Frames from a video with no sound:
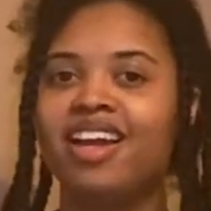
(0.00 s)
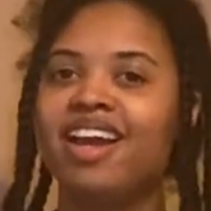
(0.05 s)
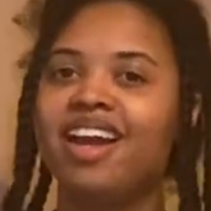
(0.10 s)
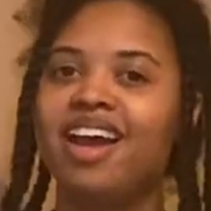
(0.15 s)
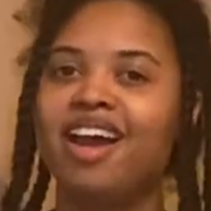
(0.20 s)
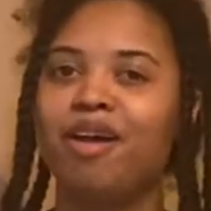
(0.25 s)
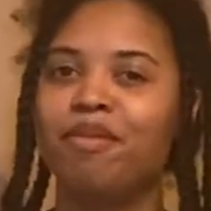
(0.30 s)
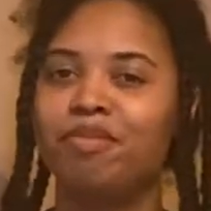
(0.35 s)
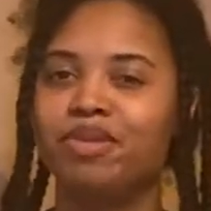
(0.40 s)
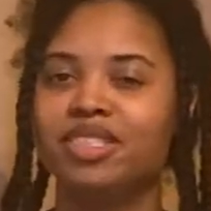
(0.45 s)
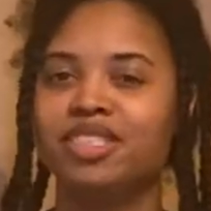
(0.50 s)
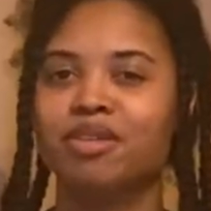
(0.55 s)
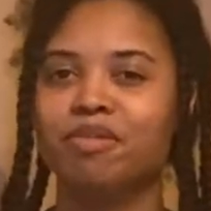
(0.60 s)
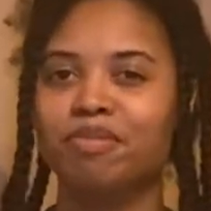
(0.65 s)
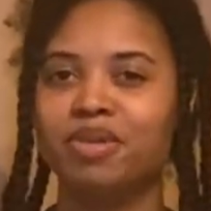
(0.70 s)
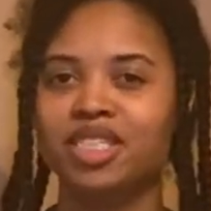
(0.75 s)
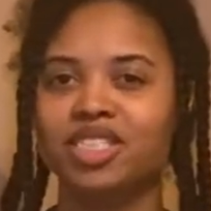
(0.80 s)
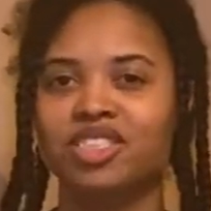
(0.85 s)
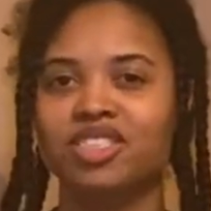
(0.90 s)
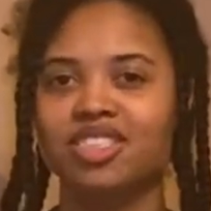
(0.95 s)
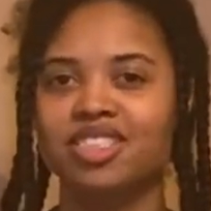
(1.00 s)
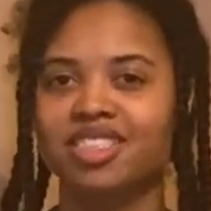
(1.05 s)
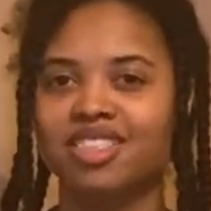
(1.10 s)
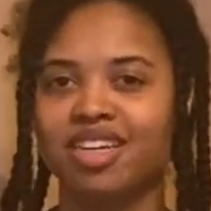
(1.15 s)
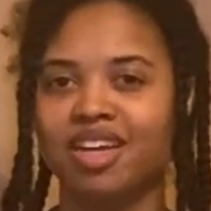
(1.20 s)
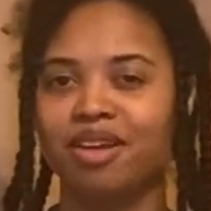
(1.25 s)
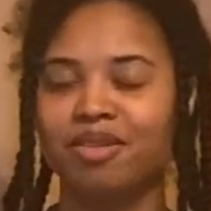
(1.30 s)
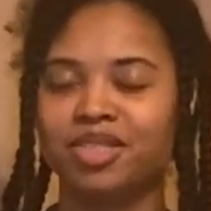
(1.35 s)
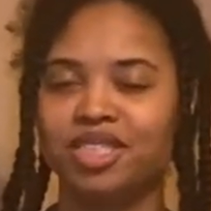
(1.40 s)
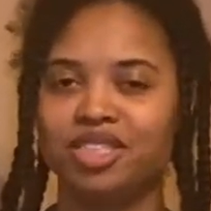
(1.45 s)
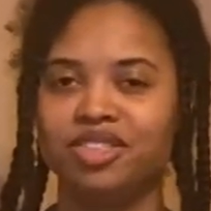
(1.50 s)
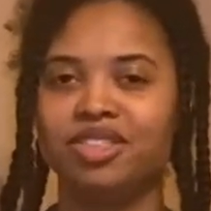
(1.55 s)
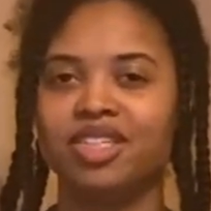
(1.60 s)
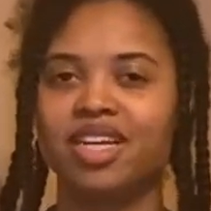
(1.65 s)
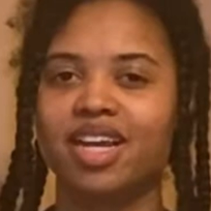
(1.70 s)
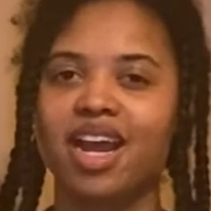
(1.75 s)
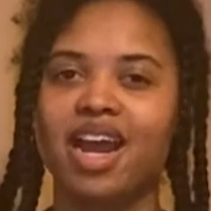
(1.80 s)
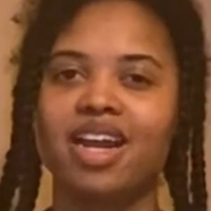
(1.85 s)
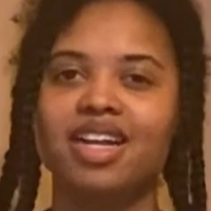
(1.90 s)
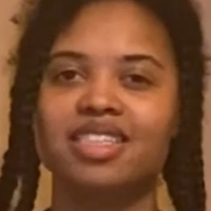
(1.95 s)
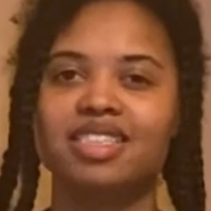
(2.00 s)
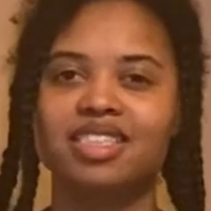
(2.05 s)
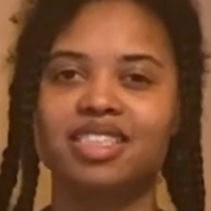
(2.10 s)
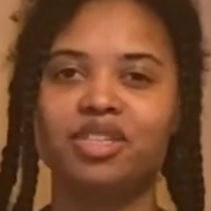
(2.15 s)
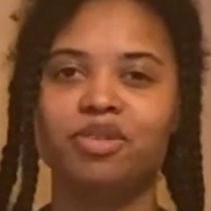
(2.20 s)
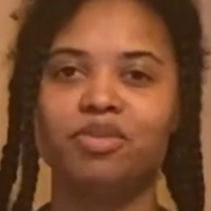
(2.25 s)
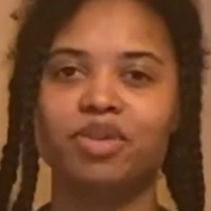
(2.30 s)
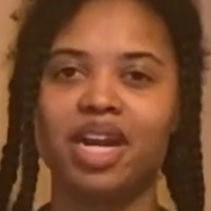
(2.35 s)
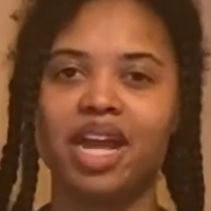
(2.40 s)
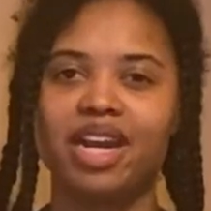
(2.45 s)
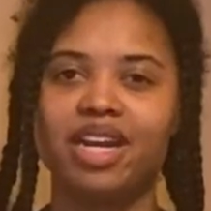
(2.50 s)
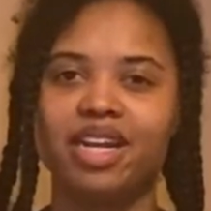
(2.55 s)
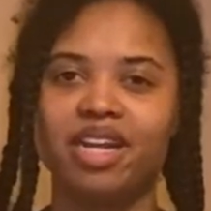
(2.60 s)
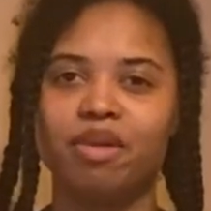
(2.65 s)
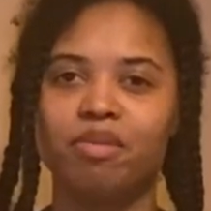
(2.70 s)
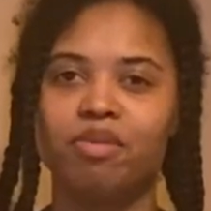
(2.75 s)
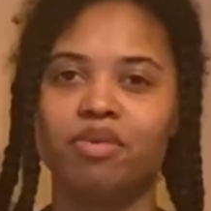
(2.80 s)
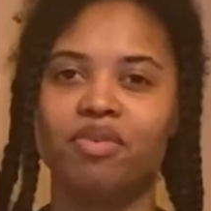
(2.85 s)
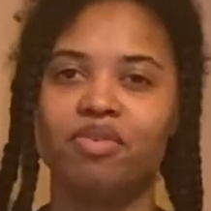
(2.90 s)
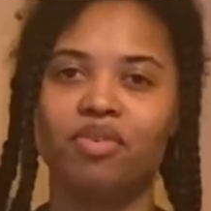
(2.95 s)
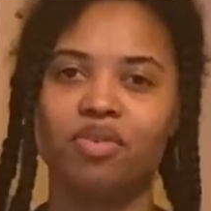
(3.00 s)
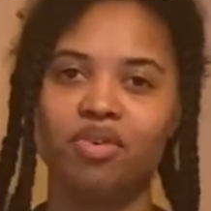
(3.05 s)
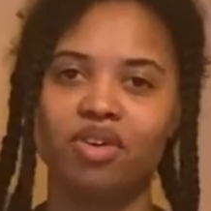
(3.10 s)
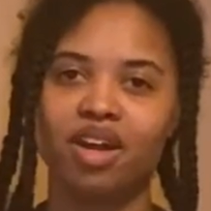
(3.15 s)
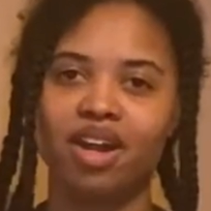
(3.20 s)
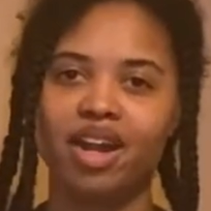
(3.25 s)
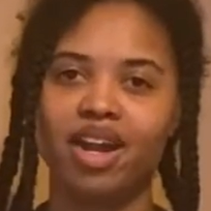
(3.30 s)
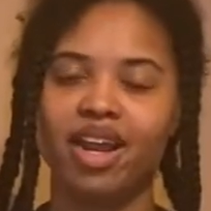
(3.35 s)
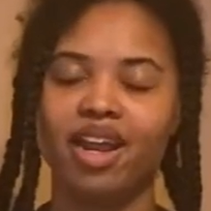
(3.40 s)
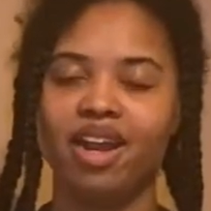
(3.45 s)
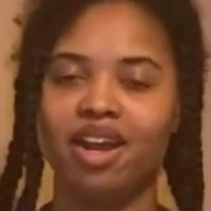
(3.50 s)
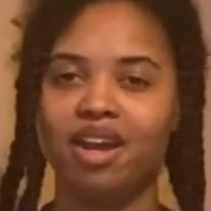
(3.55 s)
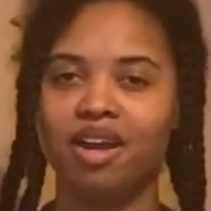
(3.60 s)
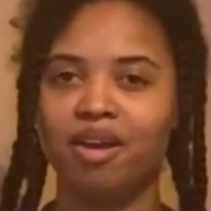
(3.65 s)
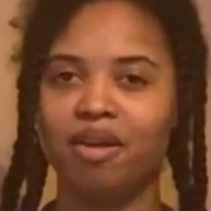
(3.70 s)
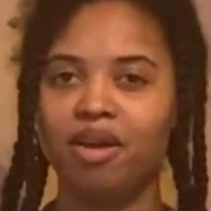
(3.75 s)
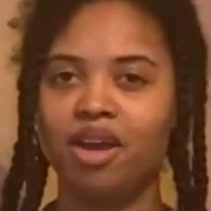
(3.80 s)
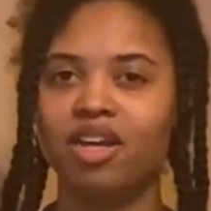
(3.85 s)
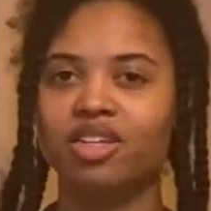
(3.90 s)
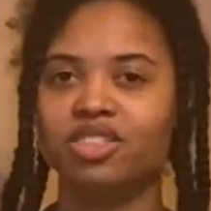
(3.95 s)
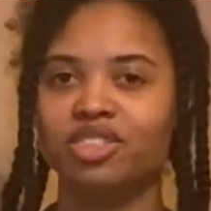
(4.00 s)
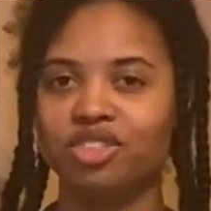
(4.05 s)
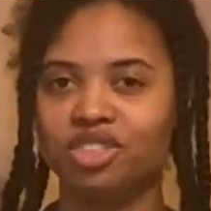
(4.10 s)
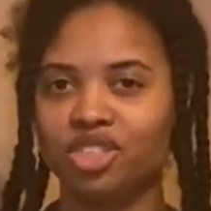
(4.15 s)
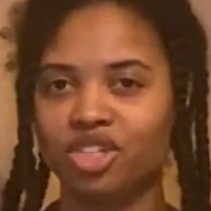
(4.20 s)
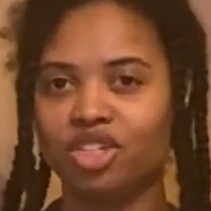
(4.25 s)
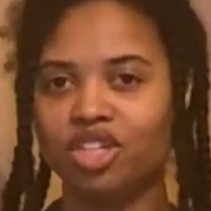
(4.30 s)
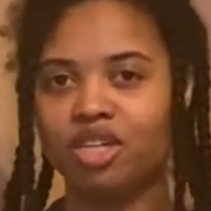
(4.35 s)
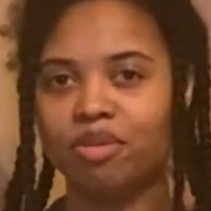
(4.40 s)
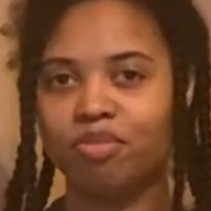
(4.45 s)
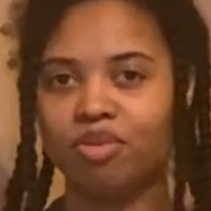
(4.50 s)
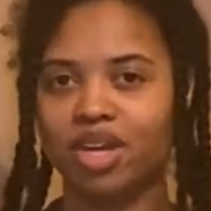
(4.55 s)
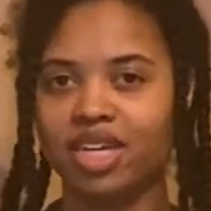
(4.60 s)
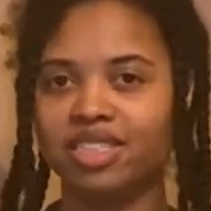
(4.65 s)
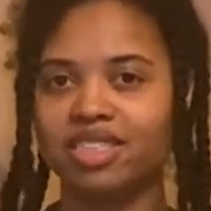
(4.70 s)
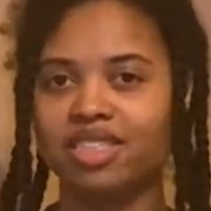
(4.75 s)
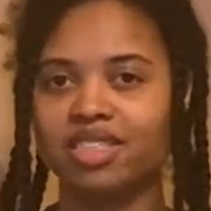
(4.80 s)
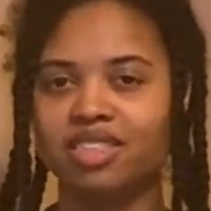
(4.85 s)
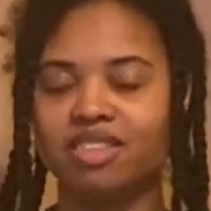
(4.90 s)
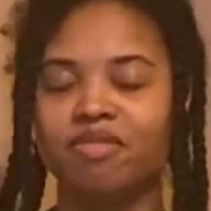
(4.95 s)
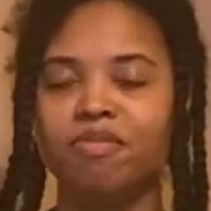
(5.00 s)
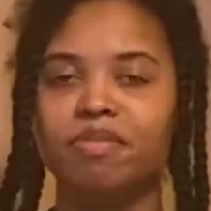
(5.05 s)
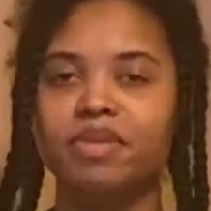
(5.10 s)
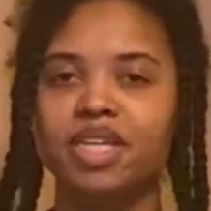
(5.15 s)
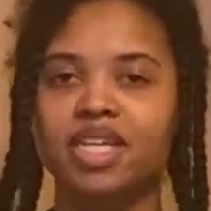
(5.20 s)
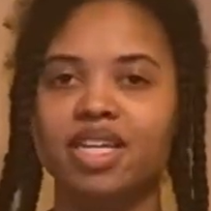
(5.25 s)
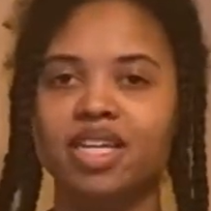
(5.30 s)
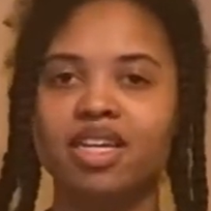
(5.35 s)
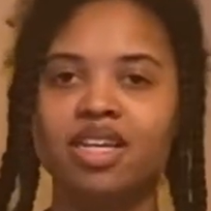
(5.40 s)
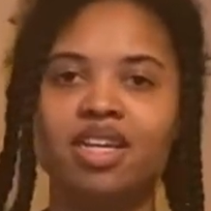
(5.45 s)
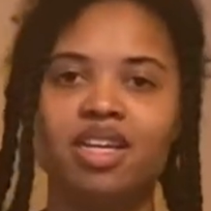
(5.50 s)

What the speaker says: I'll put some pictures so you can kind of see what I did before, and I'll also show you the process of me